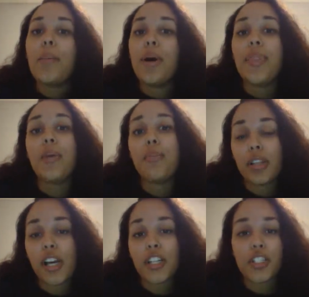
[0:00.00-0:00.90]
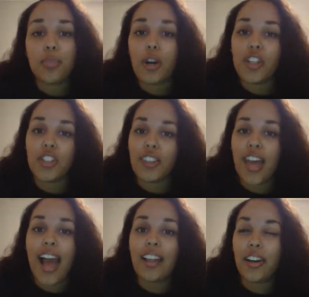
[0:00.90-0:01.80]
But the blush, the bronzer, and the
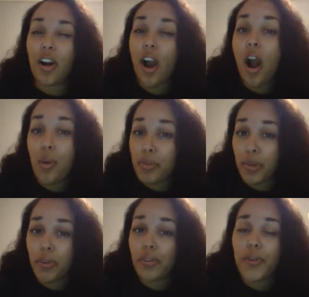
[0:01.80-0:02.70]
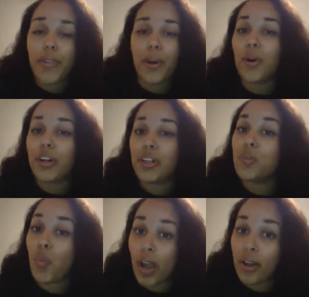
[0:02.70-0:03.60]
highlight are all beautiful. They work
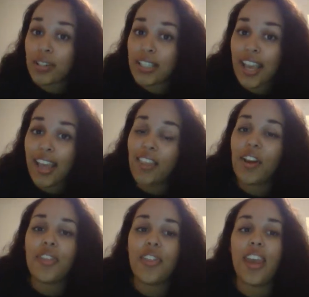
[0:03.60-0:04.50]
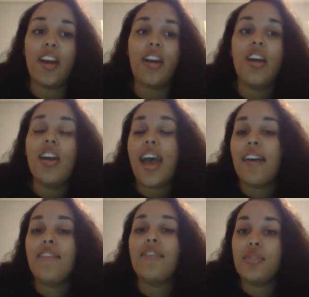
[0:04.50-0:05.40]
well together. They
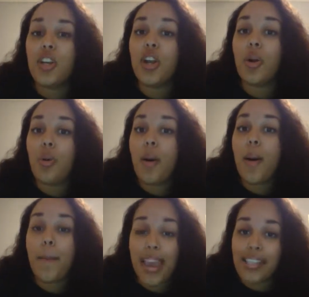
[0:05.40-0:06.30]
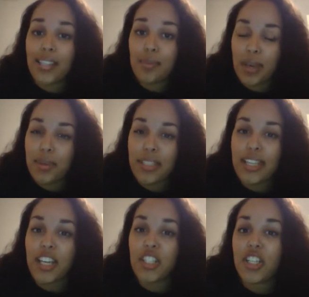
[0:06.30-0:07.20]
have, you know, amazing
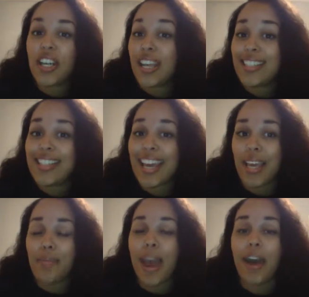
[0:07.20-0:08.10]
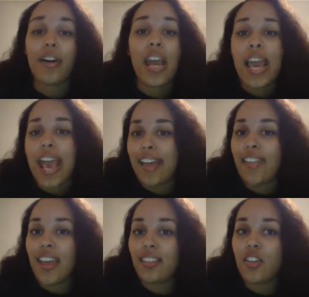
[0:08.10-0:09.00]
pigmentation and staying powder,
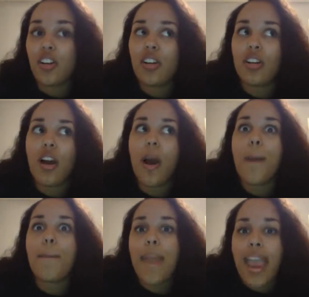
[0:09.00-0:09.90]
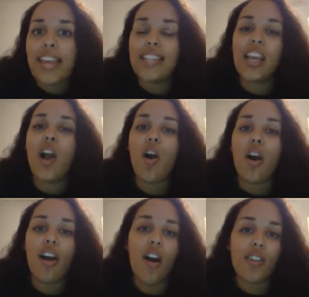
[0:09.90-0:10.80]
and they look amazing
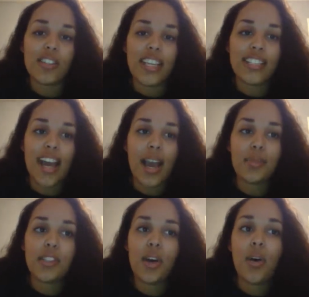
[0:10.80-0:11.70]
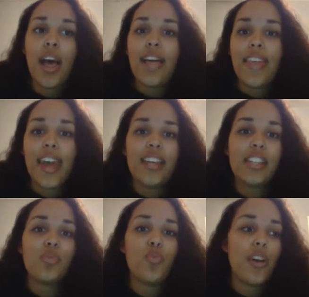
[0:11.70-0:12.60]
on all skin types. So that
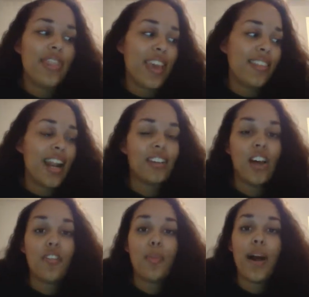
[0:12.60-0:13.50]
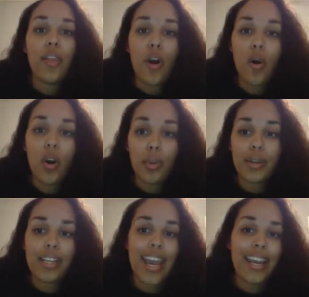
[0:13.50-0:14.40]
is one thing that I love about the whole
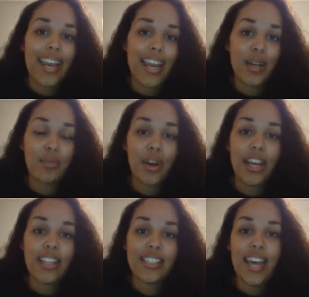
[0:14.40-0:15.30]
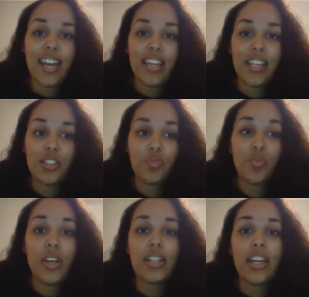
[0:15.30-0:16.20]
Urban Decay Naked brand, is that it's
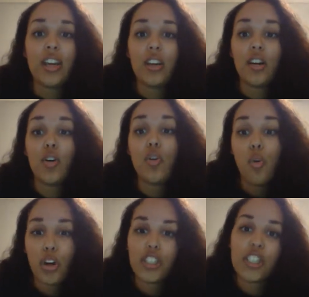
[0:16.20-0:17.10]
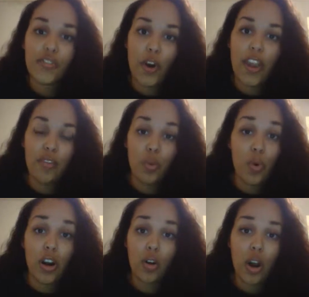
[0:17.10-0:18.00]
really gorgeous for
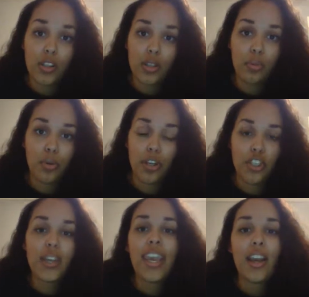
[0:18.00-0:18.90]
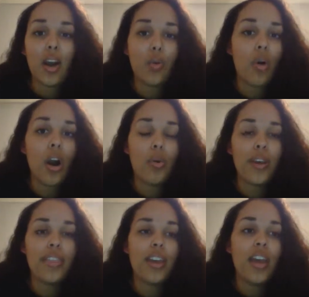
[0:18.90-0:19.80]
everyone across the board. You can't go wrong
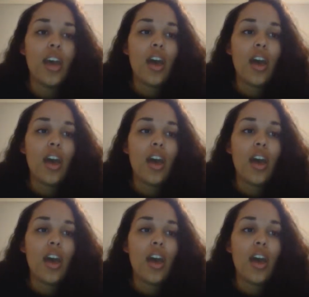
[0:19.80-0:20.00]
with it.